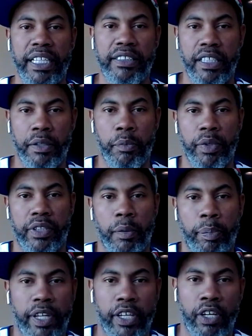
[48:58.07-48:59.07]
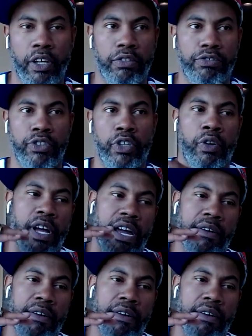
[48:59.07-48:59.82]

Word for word: base it with the playoffs. You know,